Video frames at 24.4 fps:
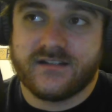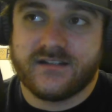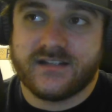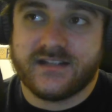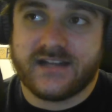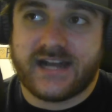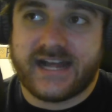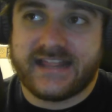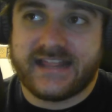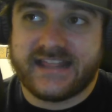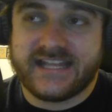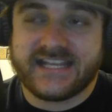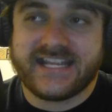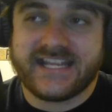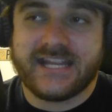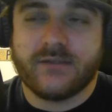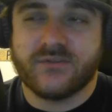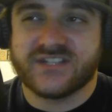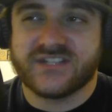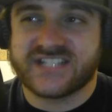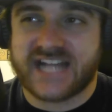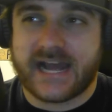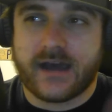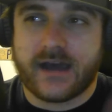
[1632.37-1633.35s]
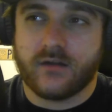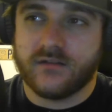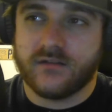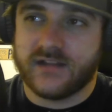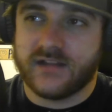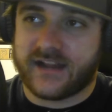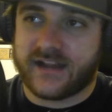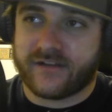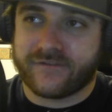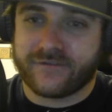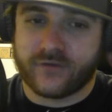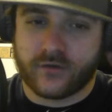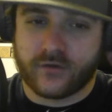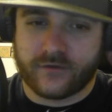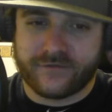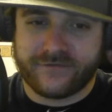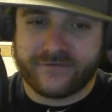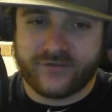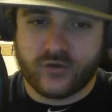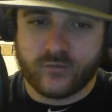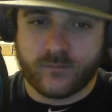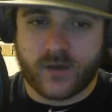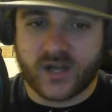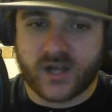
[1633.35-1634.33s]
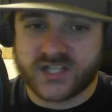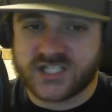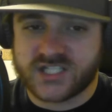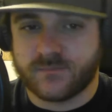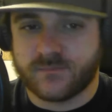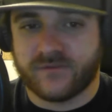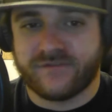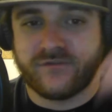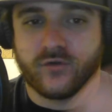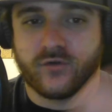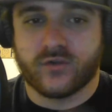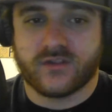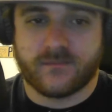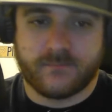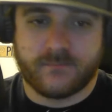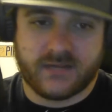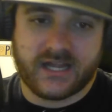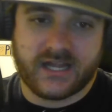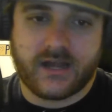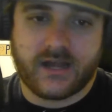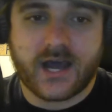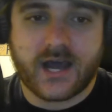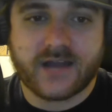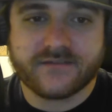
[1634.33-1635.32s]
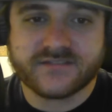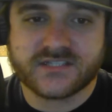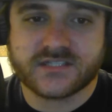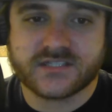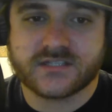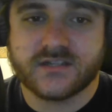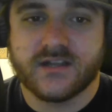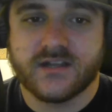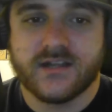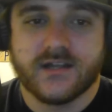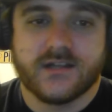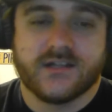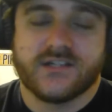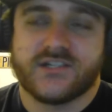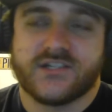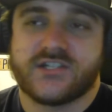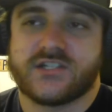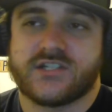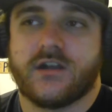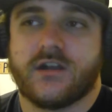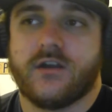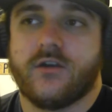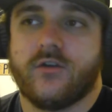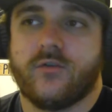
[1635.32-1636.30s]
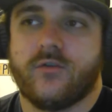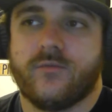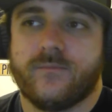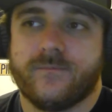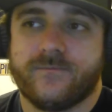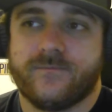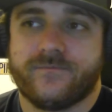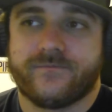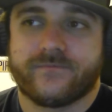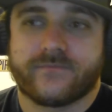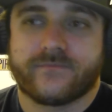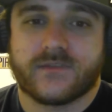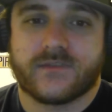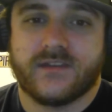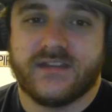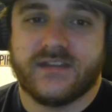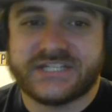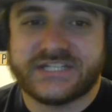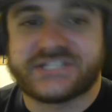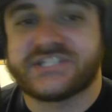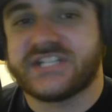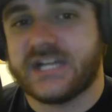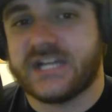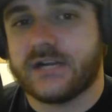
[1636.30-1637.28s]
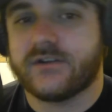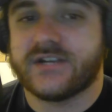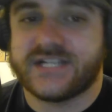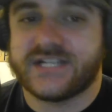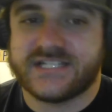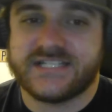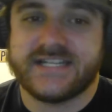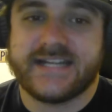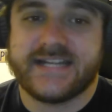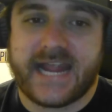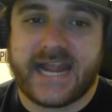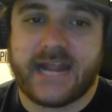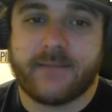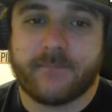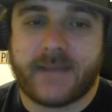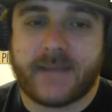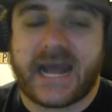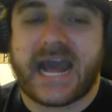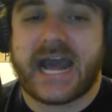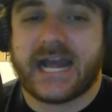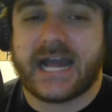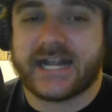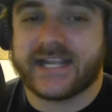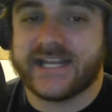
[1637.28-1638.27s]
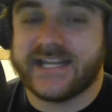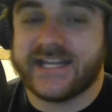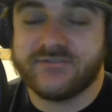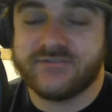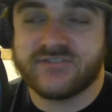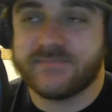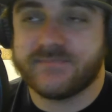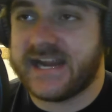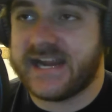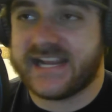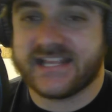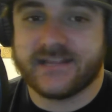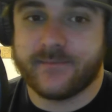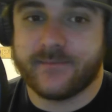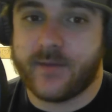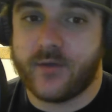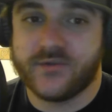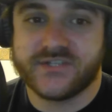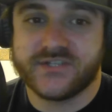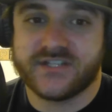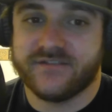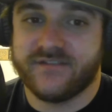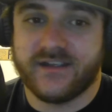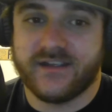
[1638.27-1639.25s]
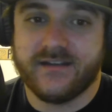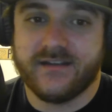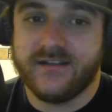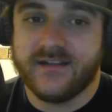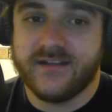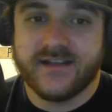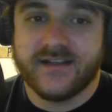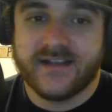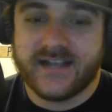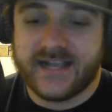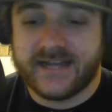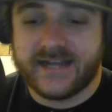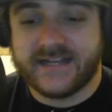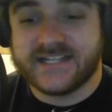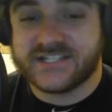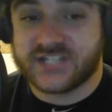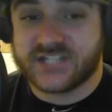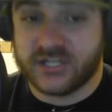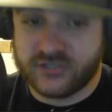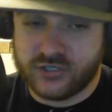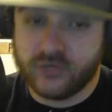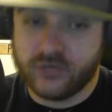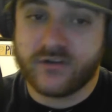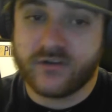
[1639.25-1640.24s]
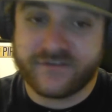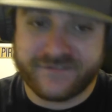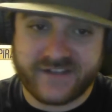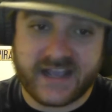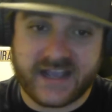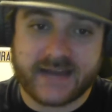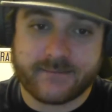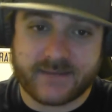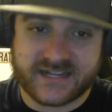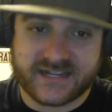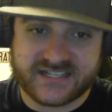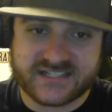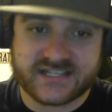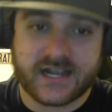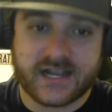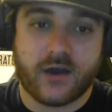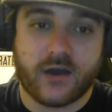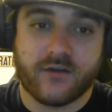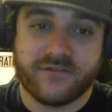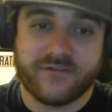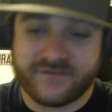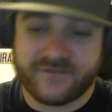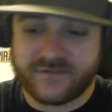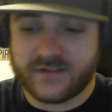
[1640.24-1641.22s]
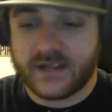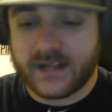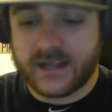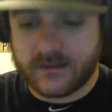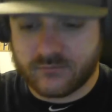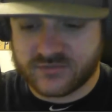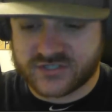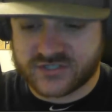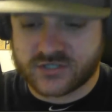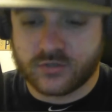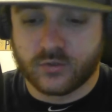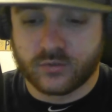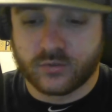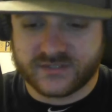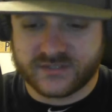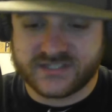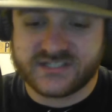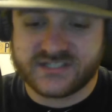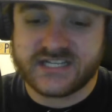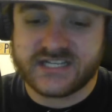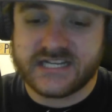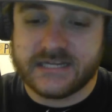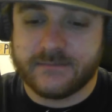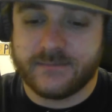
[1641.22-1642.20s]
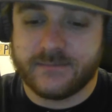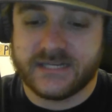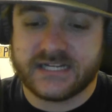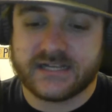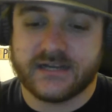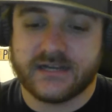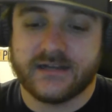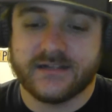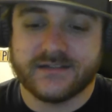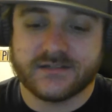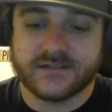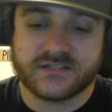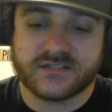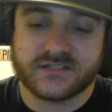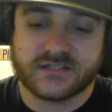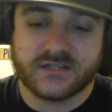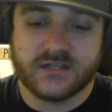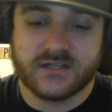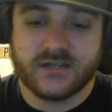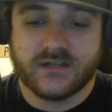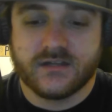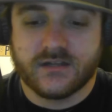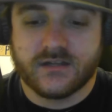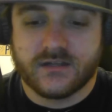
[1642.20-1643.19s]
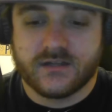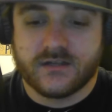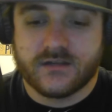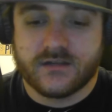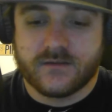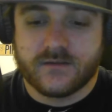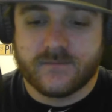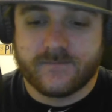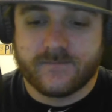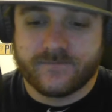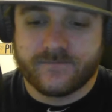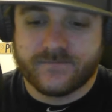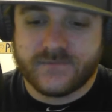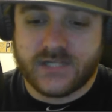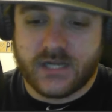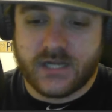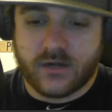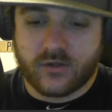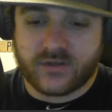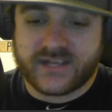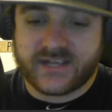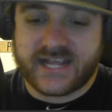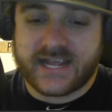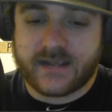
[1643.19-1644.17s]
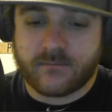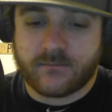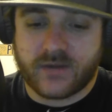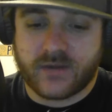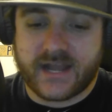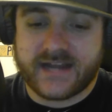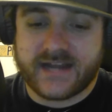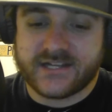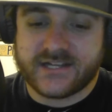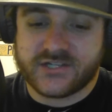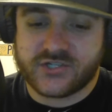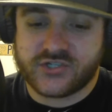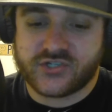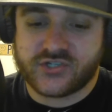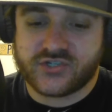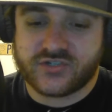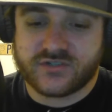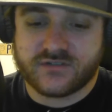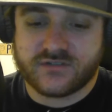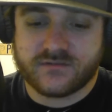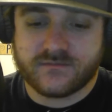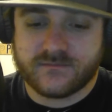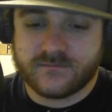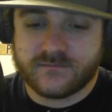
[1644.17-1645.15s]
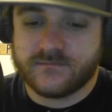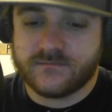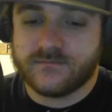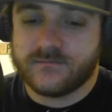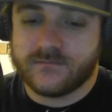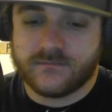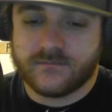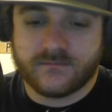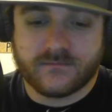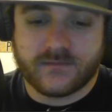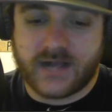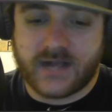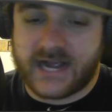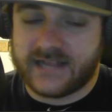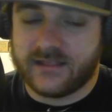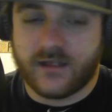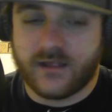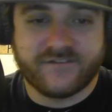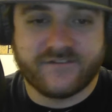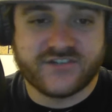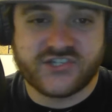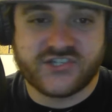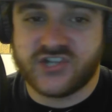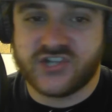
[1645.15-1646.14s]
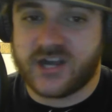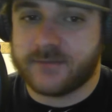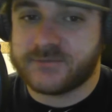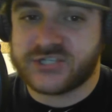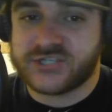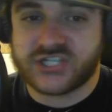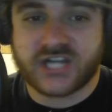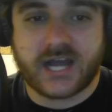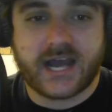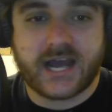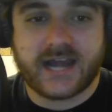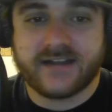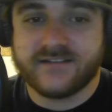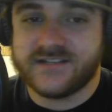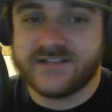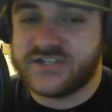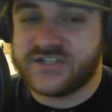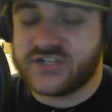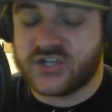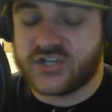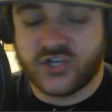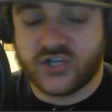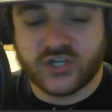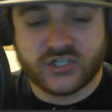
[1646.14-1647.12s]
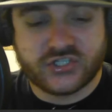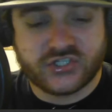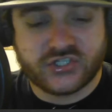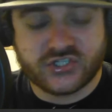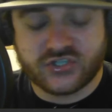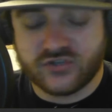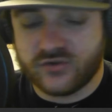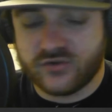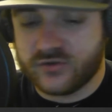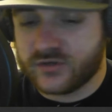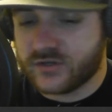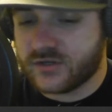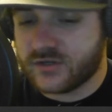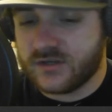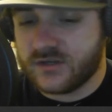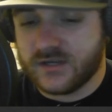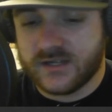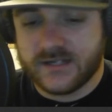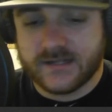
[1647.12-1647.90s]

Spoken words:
I think he was out like for a few months before the playoffs. So this series, he came back, and he was making the most of it. And as a Duke fan myself, it was cool to see because, you know, Cam Reddish, I love his jump shot. He's a good shooter.